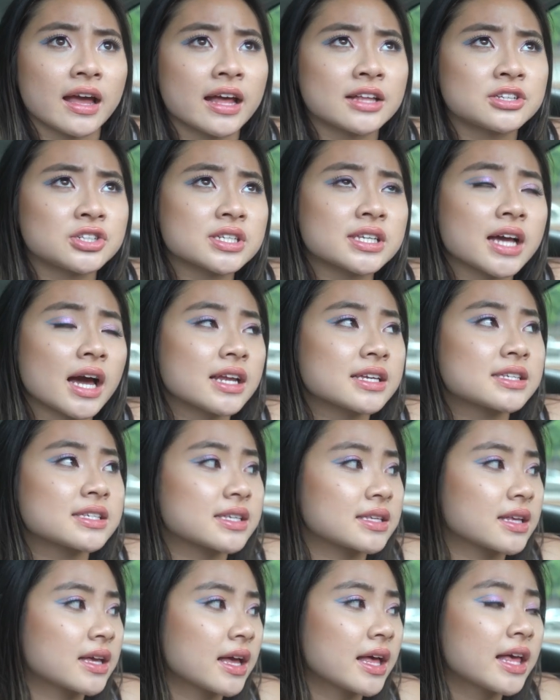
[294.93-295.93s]
it's just kind
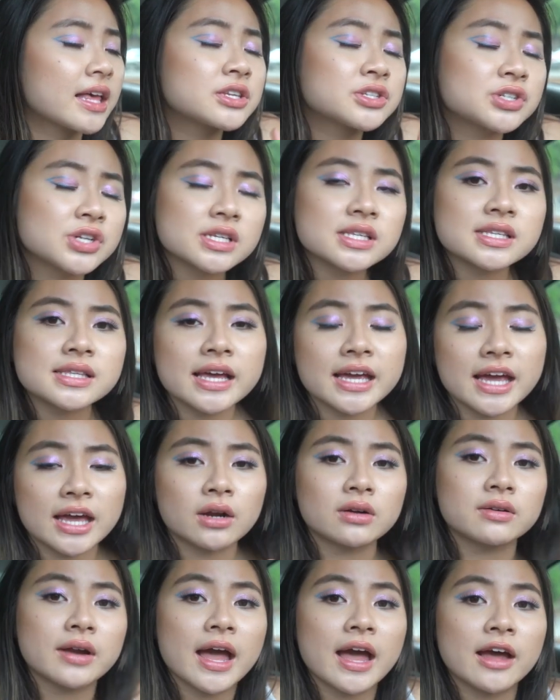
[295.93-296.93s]
of, it's just like
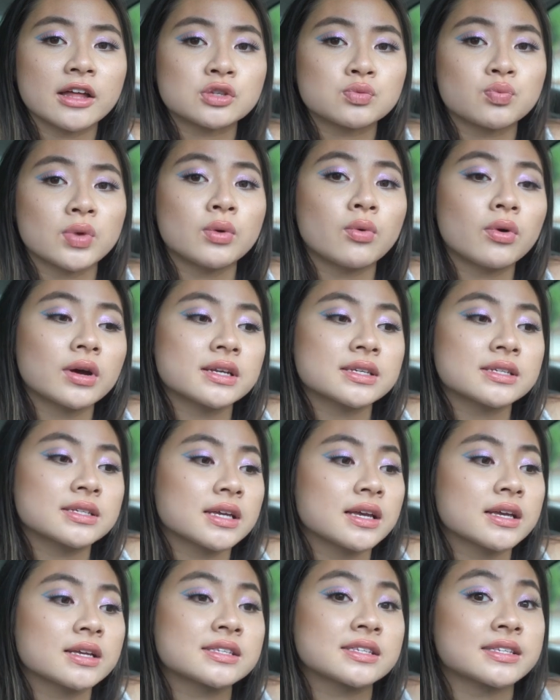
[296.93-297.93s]
in our heads, we want to
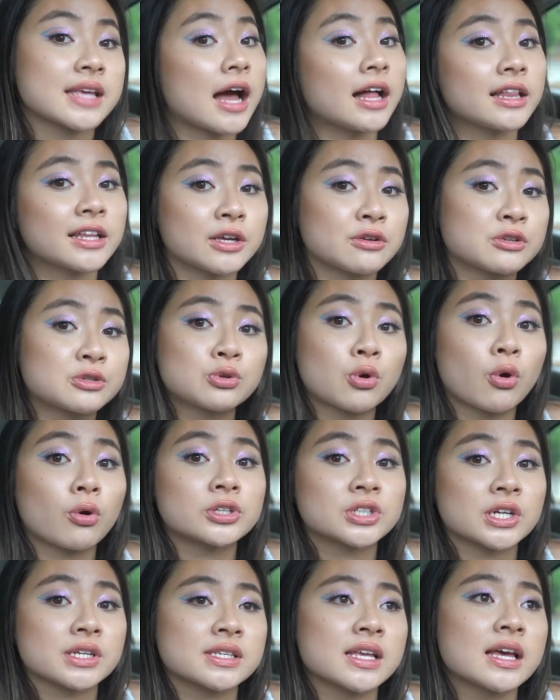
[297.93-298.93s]
see Sally, who's
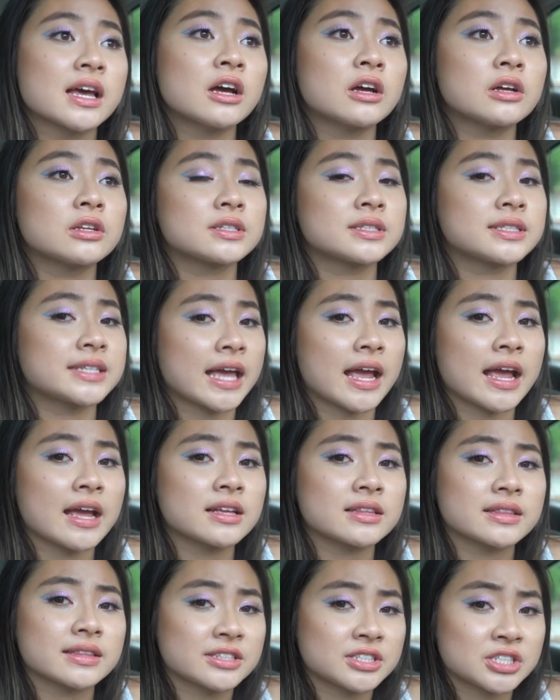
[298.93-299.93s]
gorgeous,
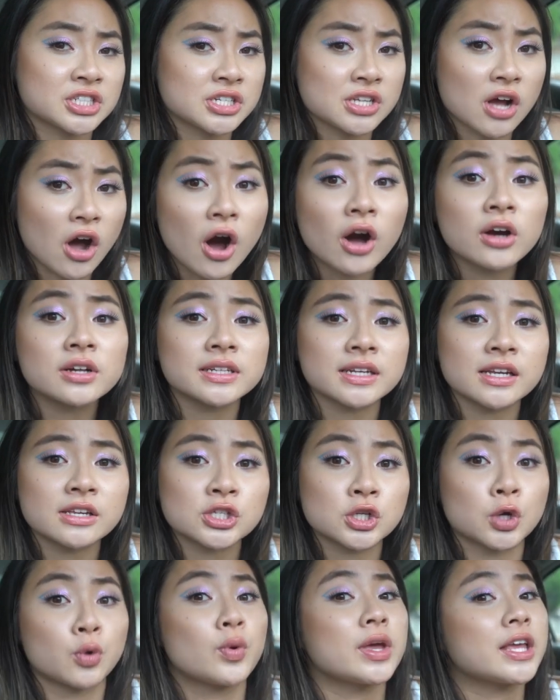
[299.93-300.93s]
say she's ugly
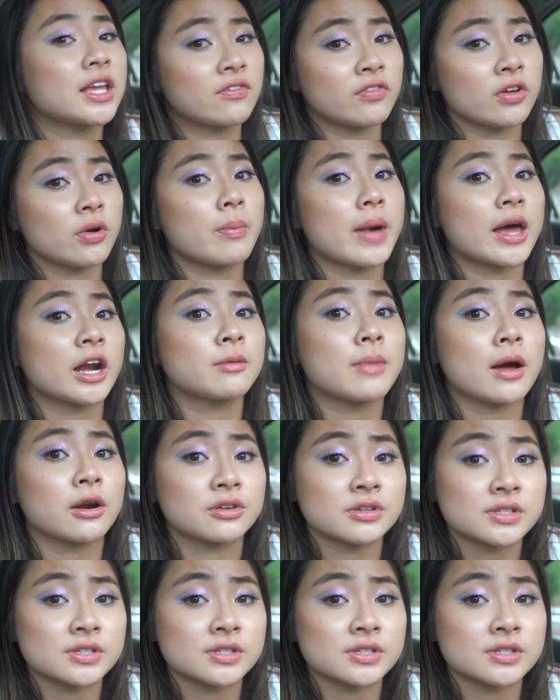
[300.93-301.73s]
so we can feel better about